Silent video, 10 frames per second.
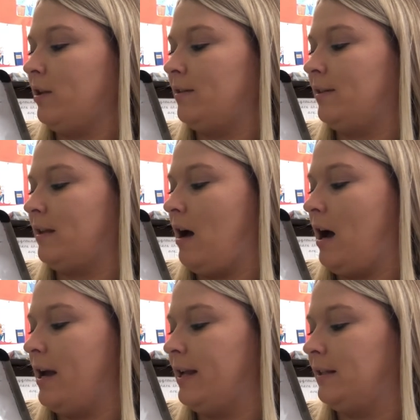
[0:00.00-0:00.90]
the
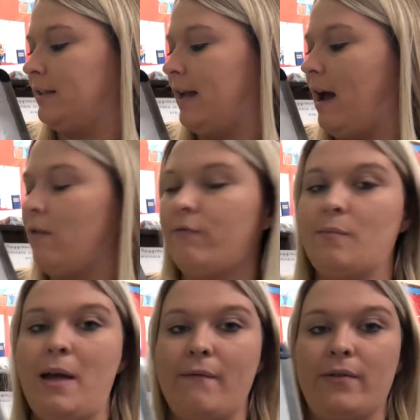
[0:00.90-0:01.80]
sky and down
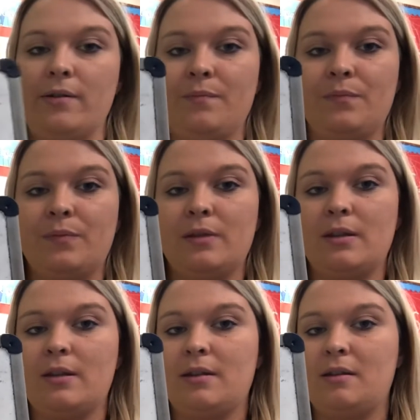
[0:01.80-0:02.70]
from heaven.
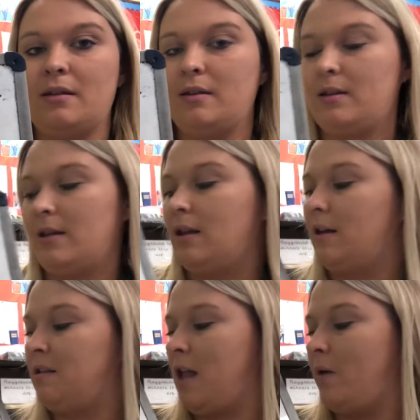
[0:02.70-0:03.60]

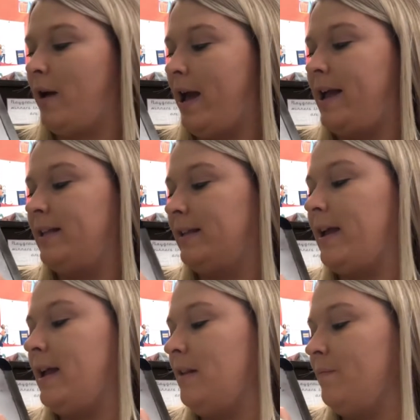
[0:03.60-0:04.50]
Now
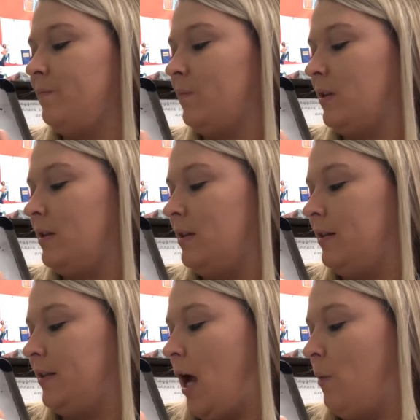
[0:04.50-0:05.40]
18,
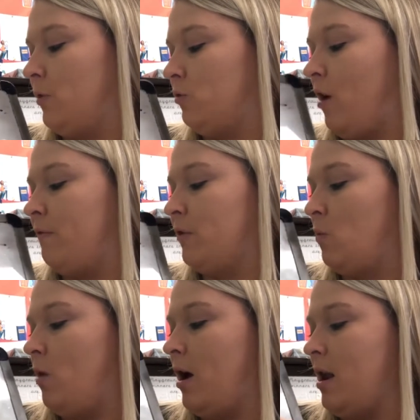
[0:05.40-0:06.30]
downward stroke for the
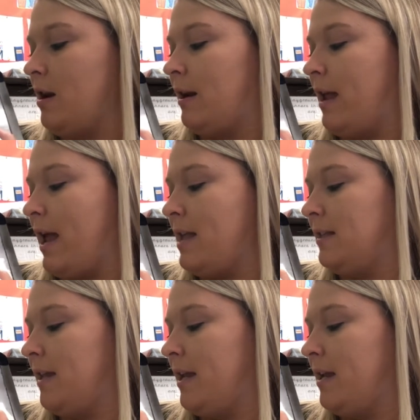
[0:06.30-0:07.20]
1, and
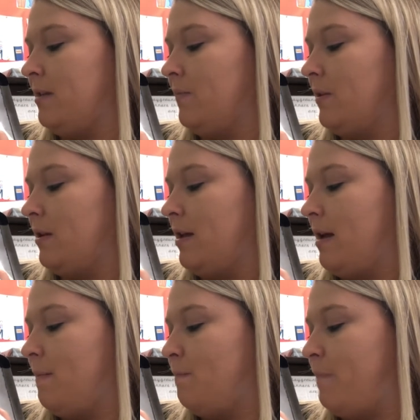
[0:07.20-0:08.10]
18,
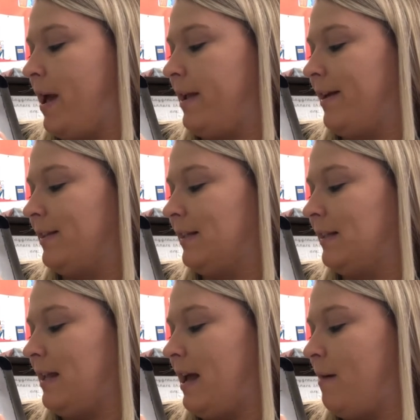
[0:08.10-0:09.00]
make
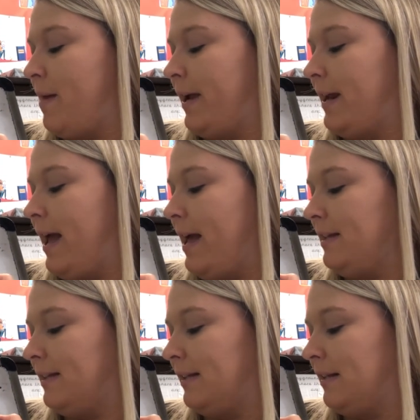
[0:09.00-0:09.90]
an
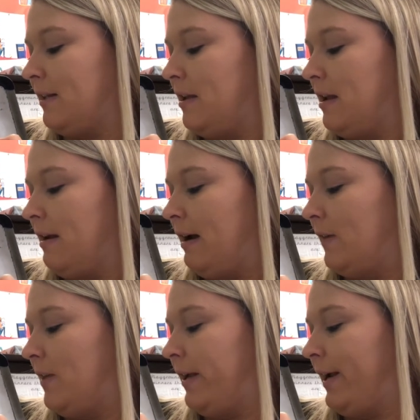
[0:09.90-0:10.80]
S,
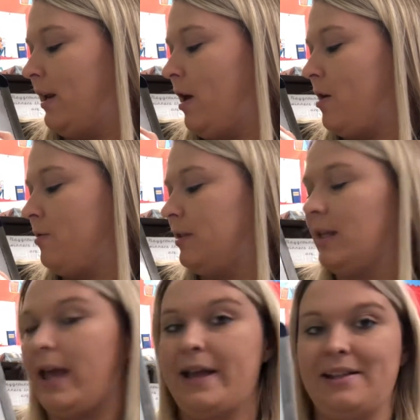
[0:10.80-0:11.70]
and then close the
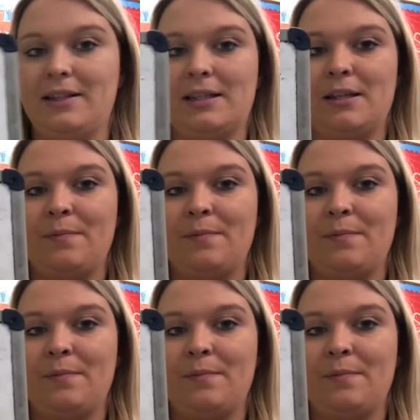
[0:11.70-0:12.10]
gate.